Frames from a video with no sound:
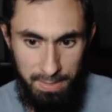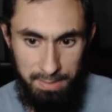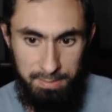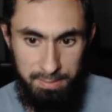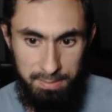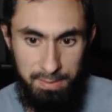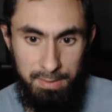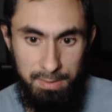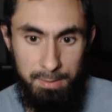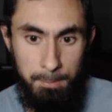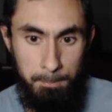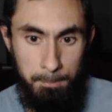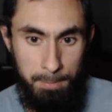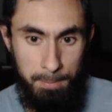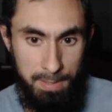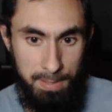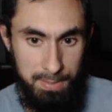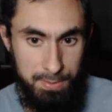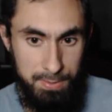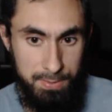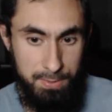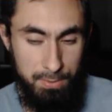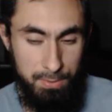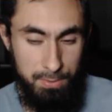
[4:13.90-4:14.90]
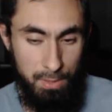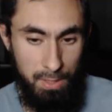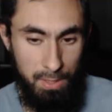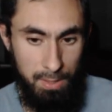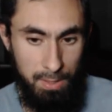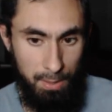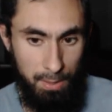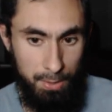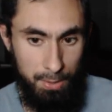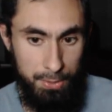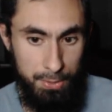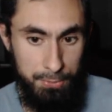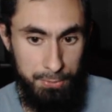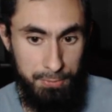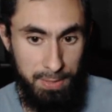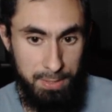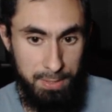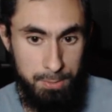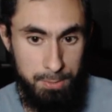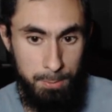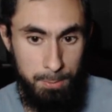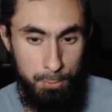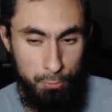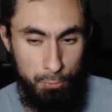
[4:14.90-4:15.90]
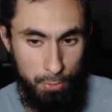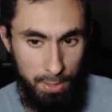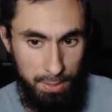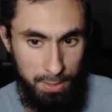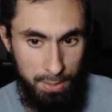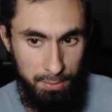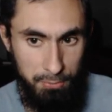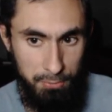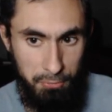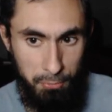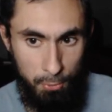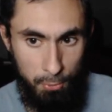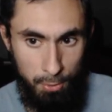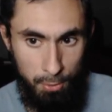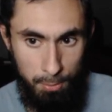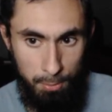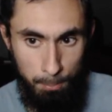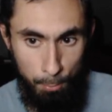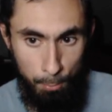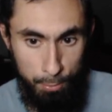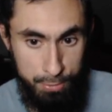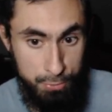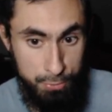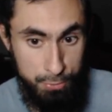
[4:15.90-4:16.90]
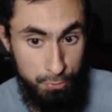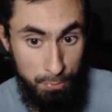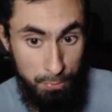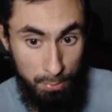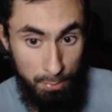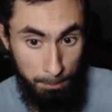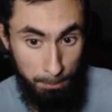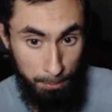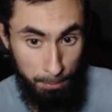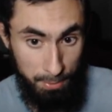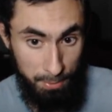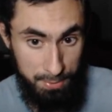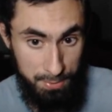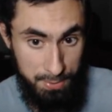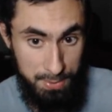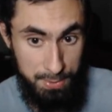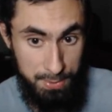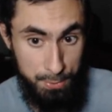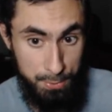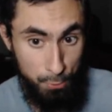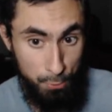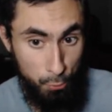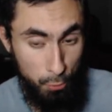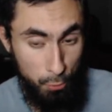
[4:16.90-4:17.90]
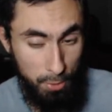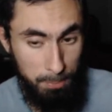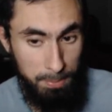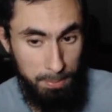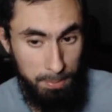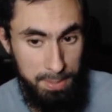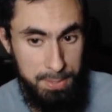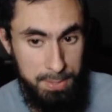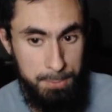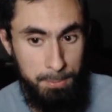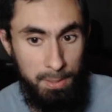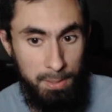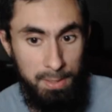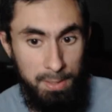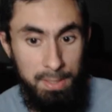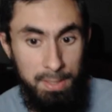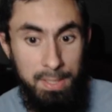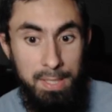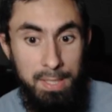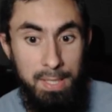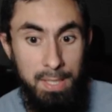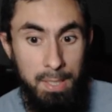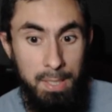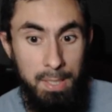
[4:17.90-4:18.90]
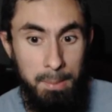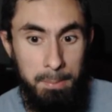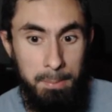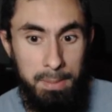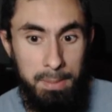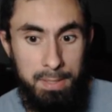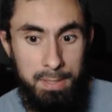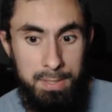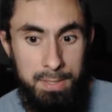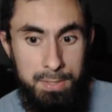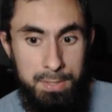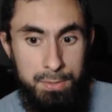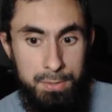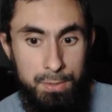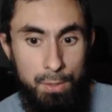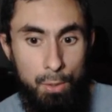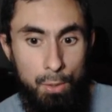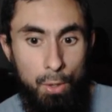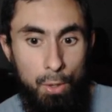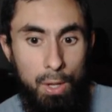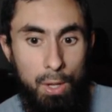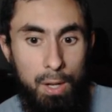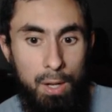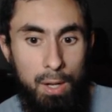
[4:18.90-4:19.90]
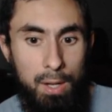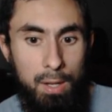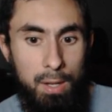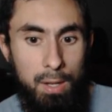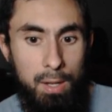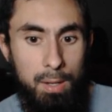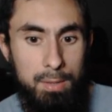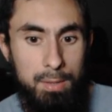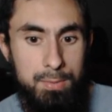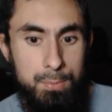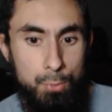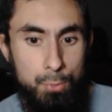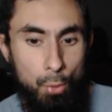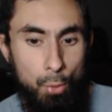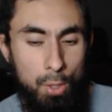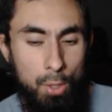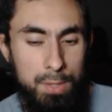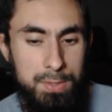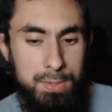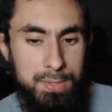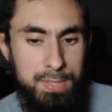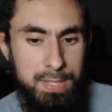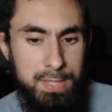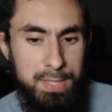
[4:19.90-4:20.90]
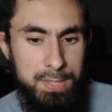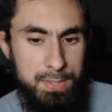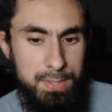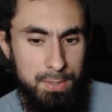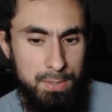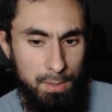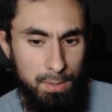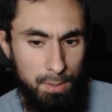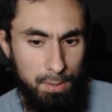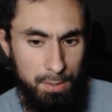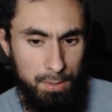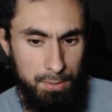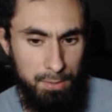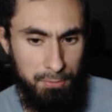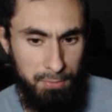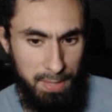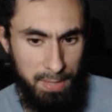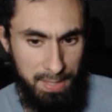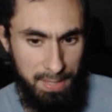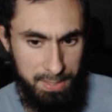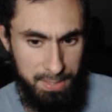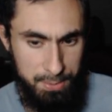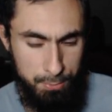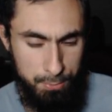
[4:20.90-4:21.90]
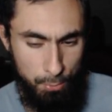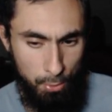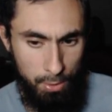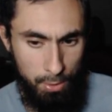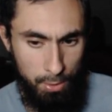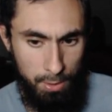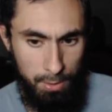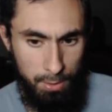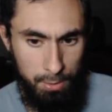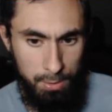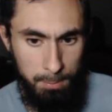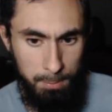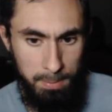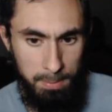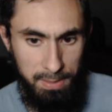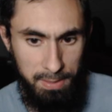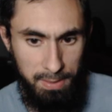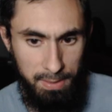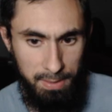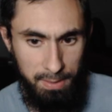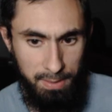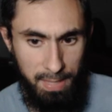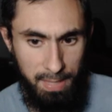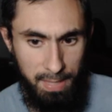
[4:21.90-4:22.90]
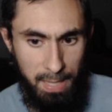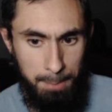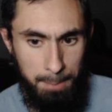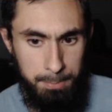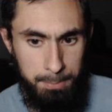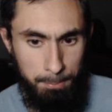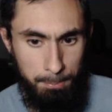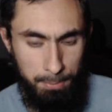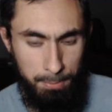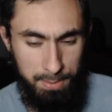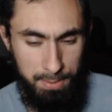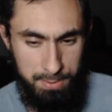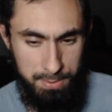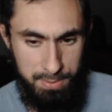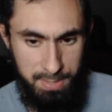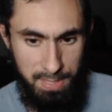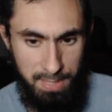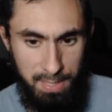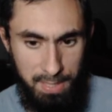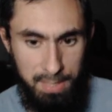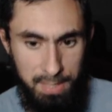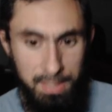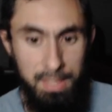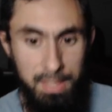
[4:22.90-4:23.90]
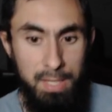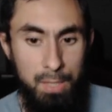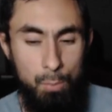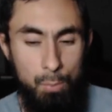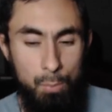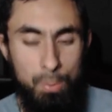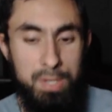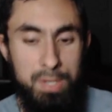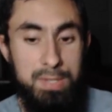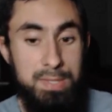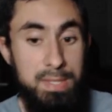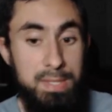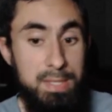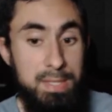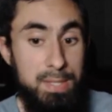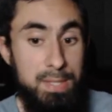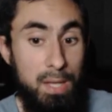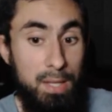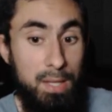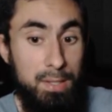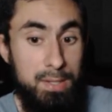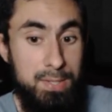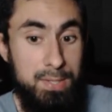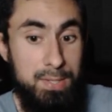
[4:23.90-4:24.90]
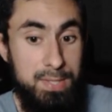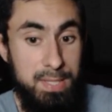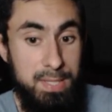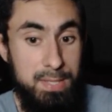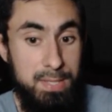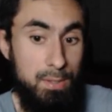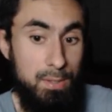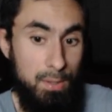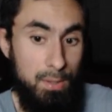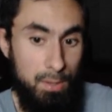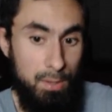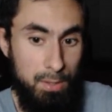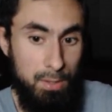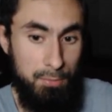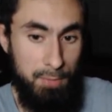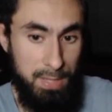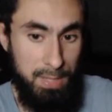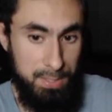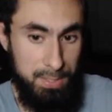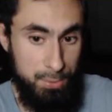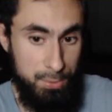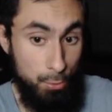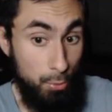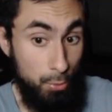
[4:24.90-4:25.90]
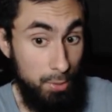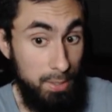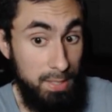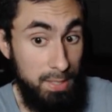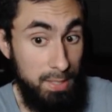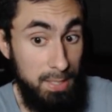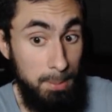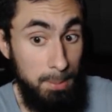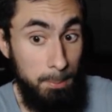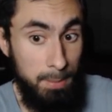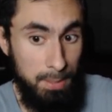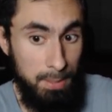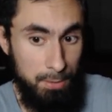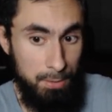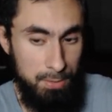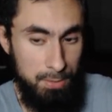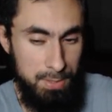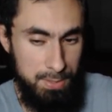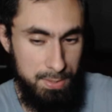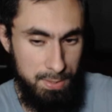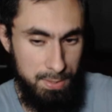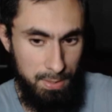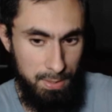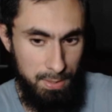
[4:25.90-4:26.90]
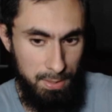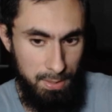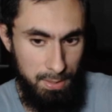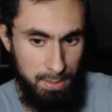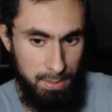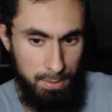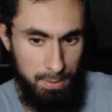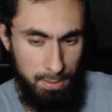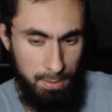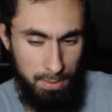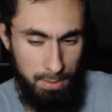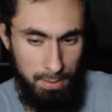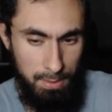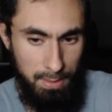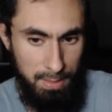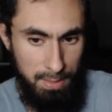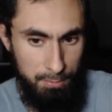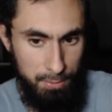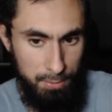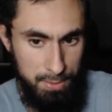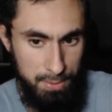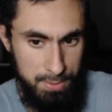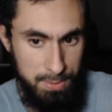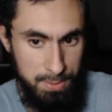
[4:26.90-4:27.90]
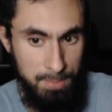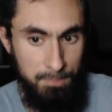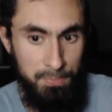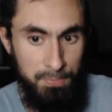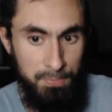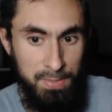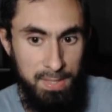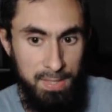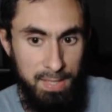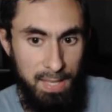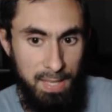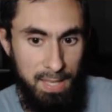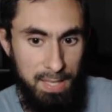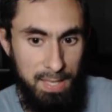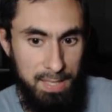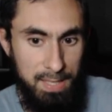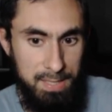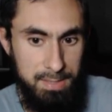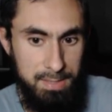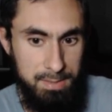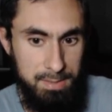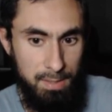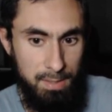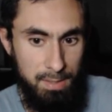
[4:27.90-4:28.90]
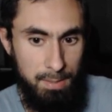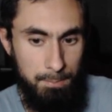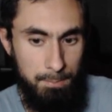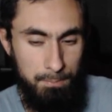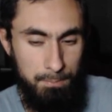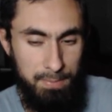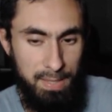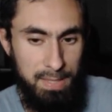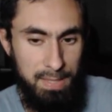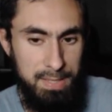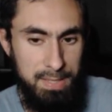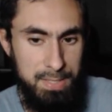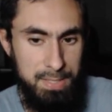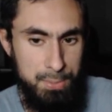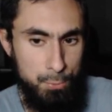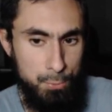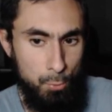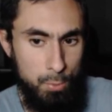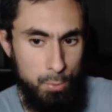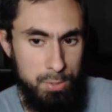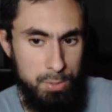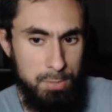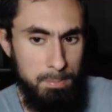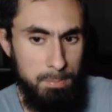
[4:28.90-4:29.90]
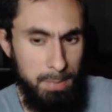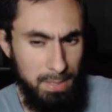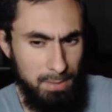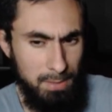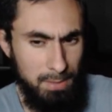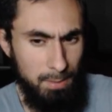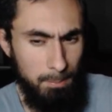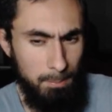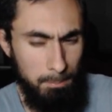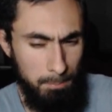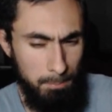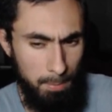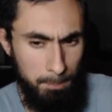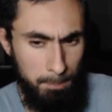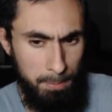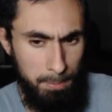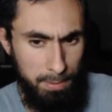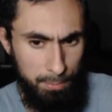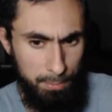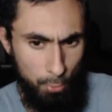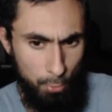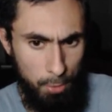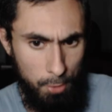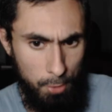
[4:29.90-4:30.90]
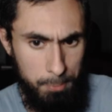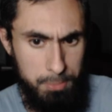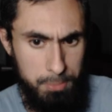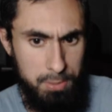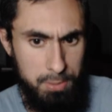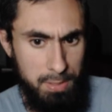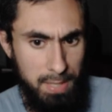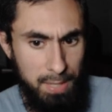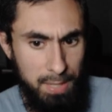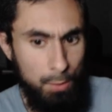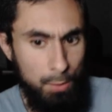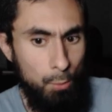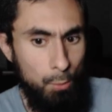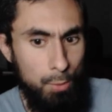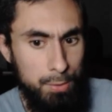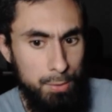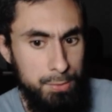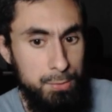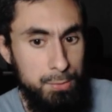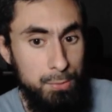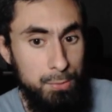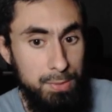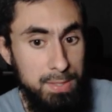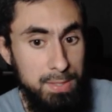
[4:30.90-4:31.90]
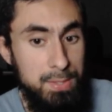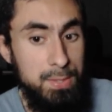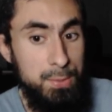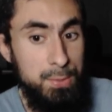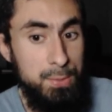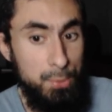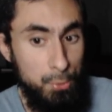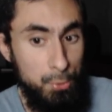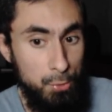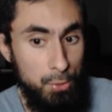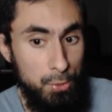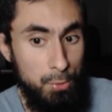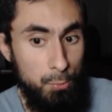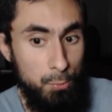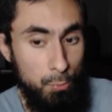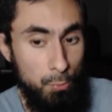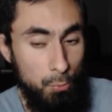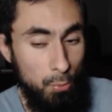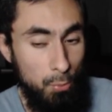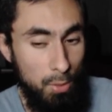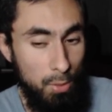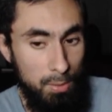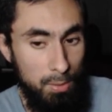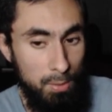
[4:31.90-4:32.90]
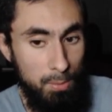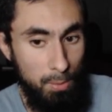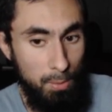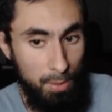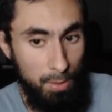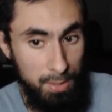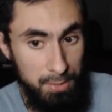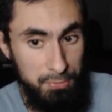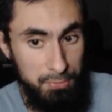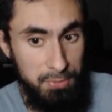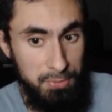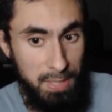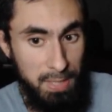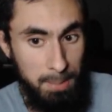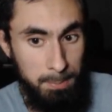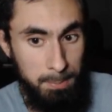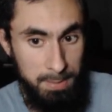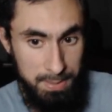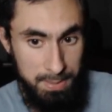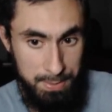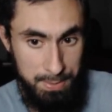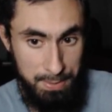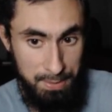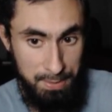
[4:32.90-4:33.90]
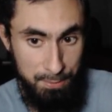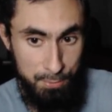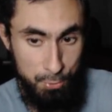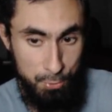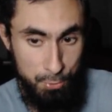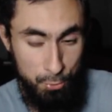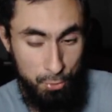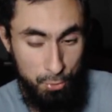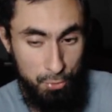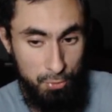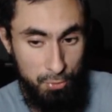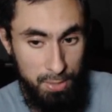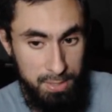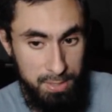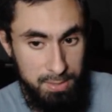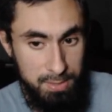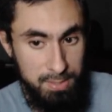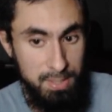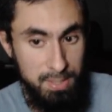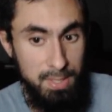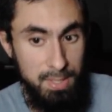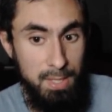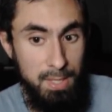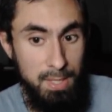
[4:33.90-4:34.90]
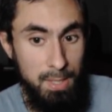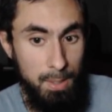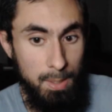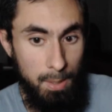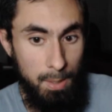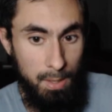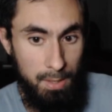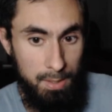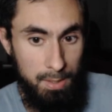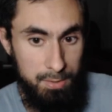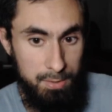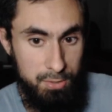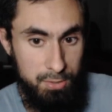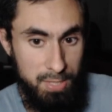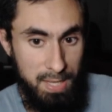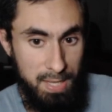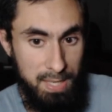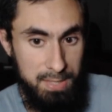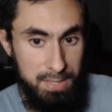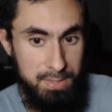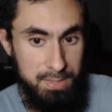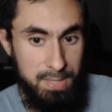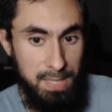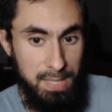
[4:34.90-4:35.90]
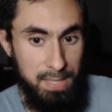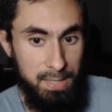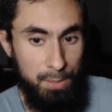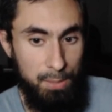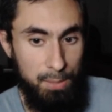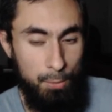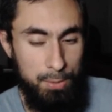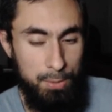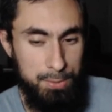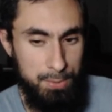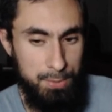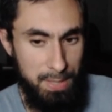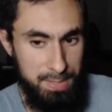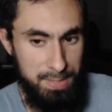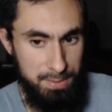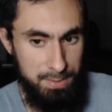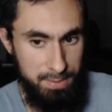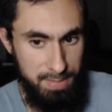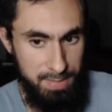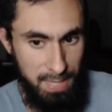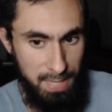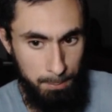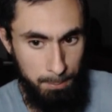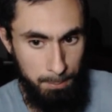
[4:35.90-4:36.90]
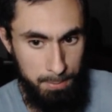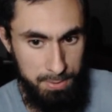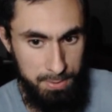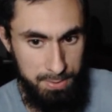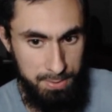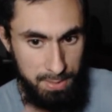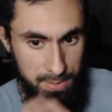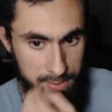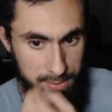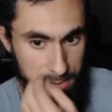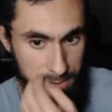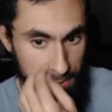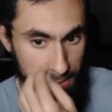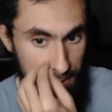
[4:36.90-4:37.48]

think the best artifact to be running for most Dream Realm bosses is the Quick Blade spell, because the non-seasonal artifacts are going to be capped at plus 10, whereas these other seasonal artifacts are going to keep increasing in levels, and that is going to make them a better option. And also this is a good artifact because it gives you crit chance, and it also has attack percent.